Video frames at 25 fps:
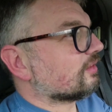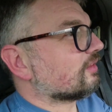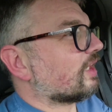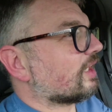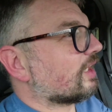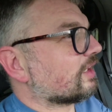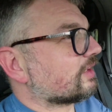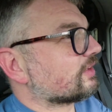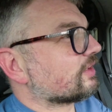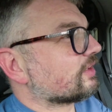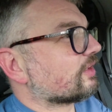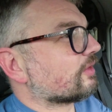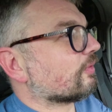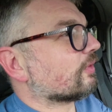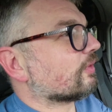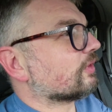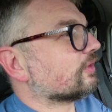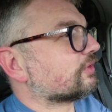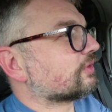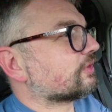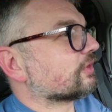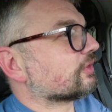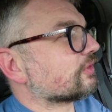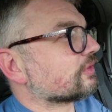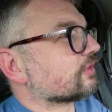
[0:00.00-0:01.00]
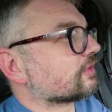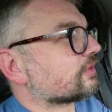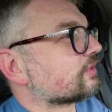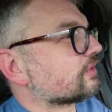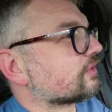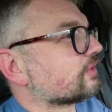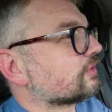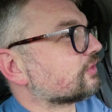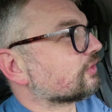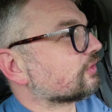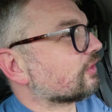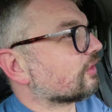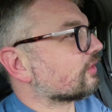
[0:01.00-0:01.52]
actually quite joyous
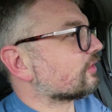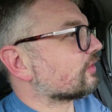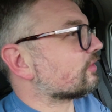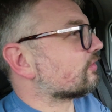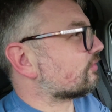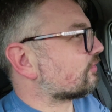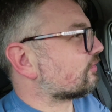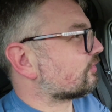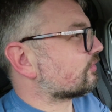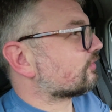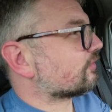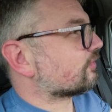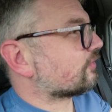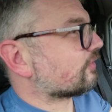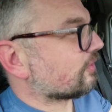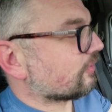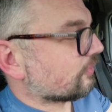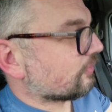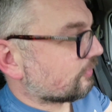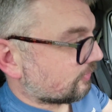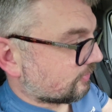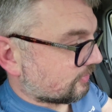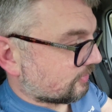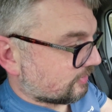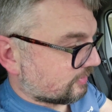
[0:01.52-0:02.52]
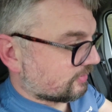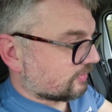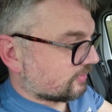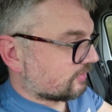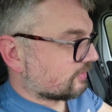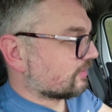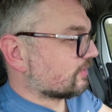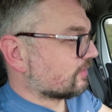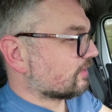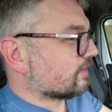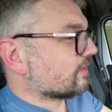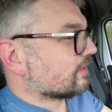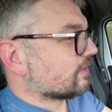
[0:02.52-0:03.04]
to drive, so
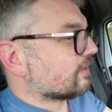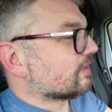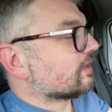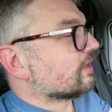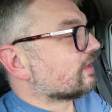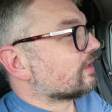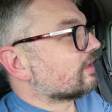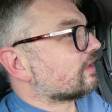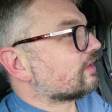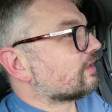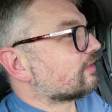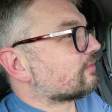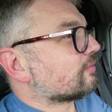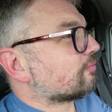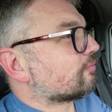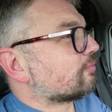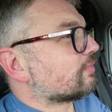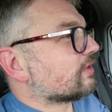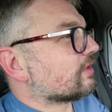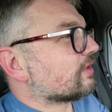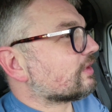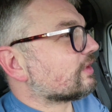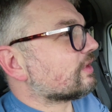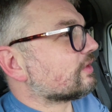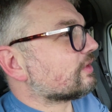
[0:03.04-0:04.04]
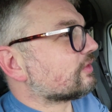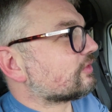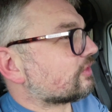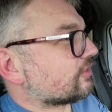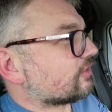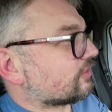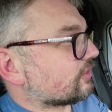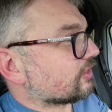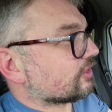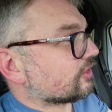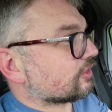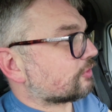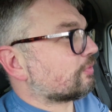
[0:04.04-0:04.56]
it's been an
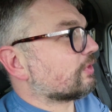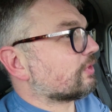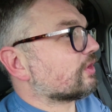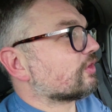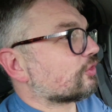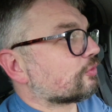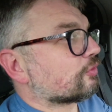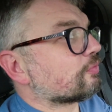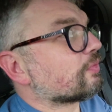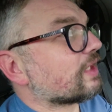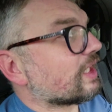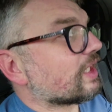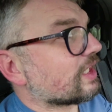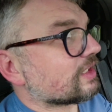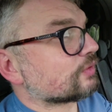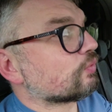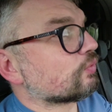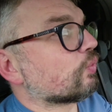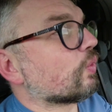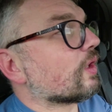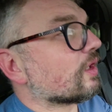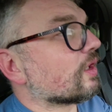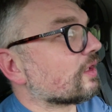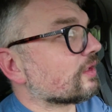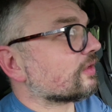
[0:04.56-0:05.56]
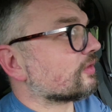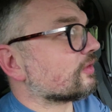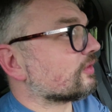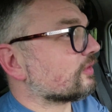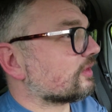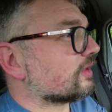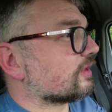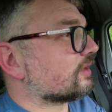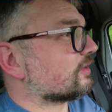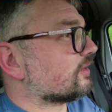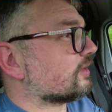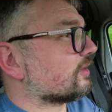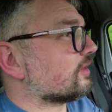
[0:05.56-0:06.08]
interesting experience. But that's why
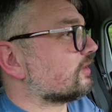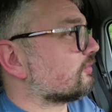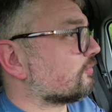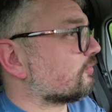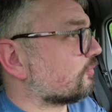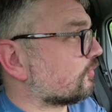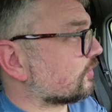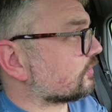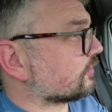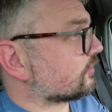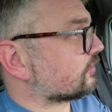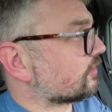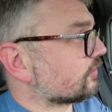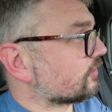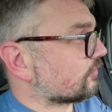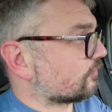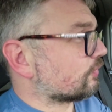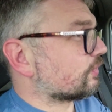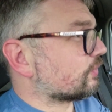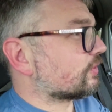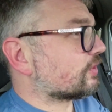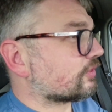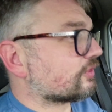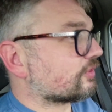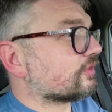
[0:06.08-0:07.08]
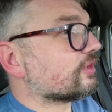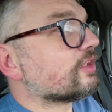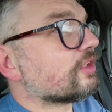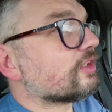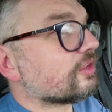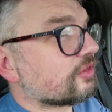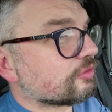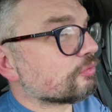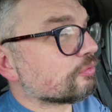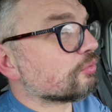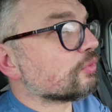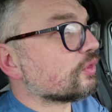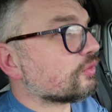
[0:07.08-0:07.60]
it was, because we just
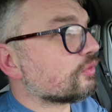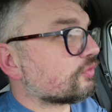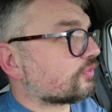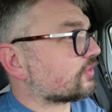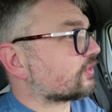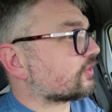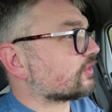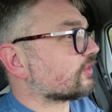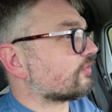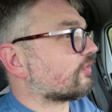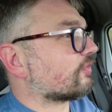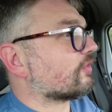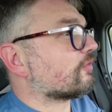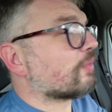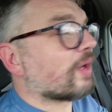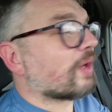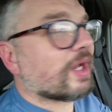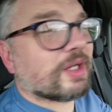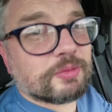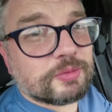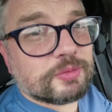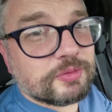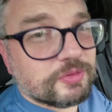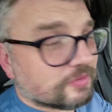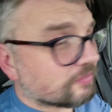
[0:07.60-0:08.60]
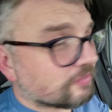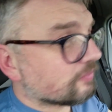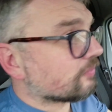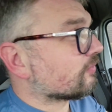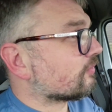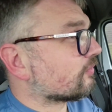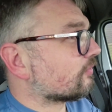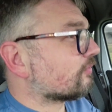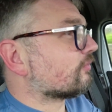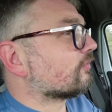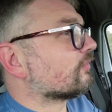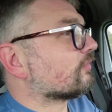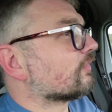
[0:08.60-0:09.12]
needed to move stuff about,
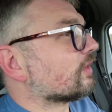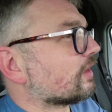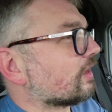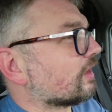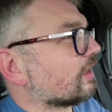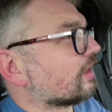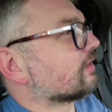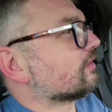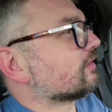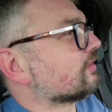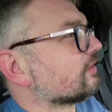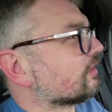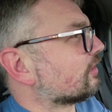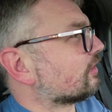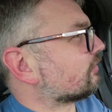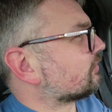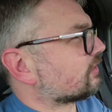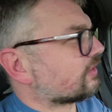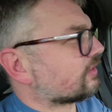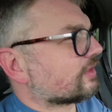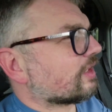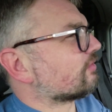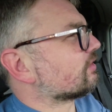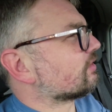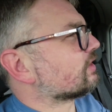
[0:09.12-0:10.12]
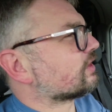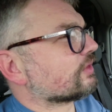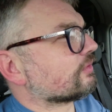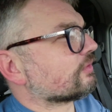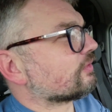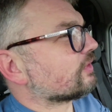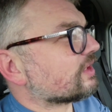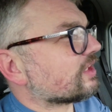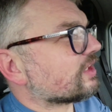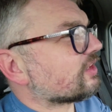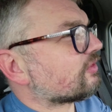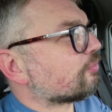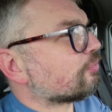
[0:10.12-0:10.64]
and you know, just having
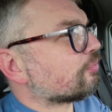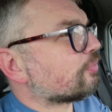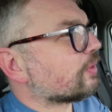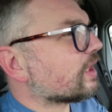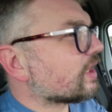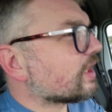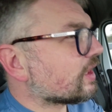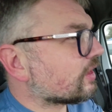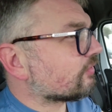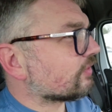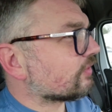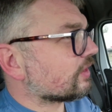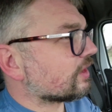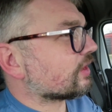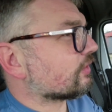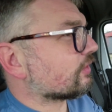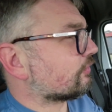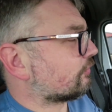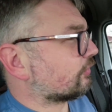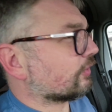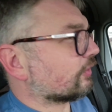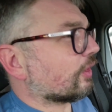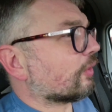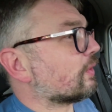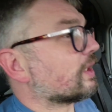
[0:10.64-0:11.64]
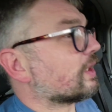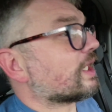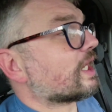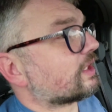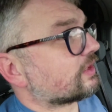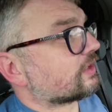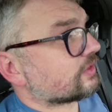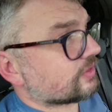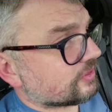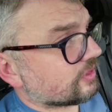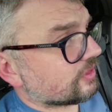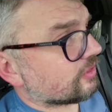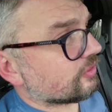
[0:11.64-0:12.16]
something this big that you can throw an
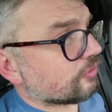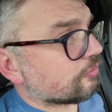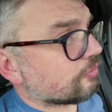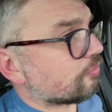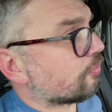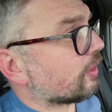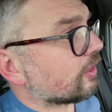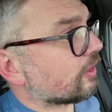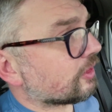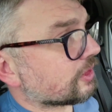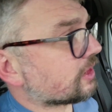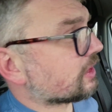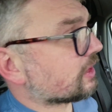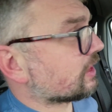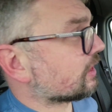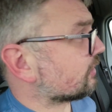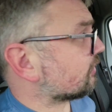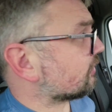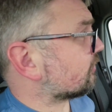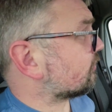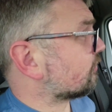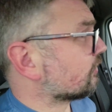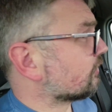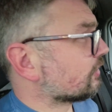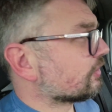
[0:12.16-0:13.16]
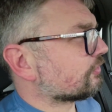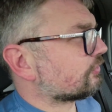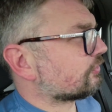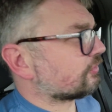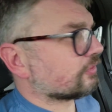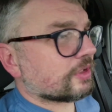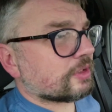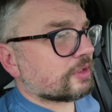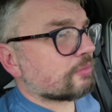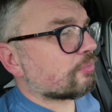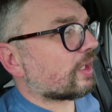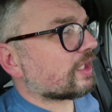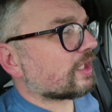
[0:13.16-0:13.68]
exercise bike and
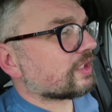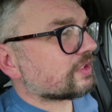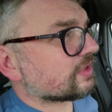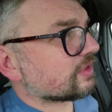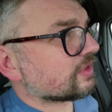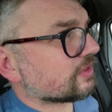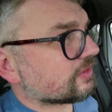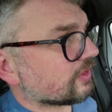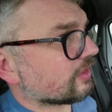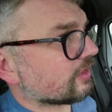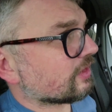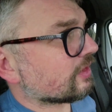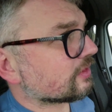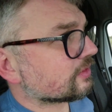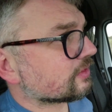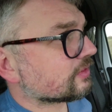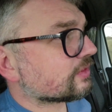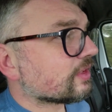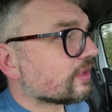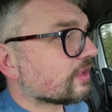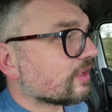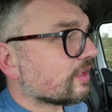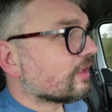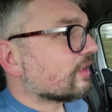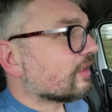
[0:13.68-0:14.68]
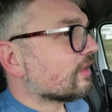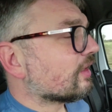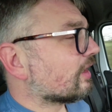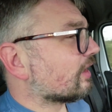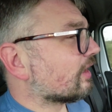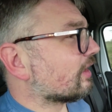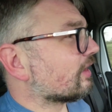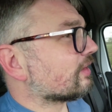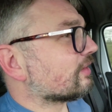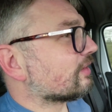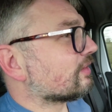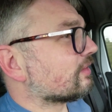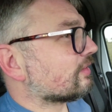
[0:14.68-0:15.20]
3 bass guitars
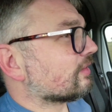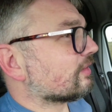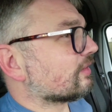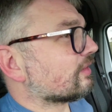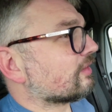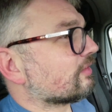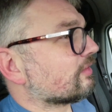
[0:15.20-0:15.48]
and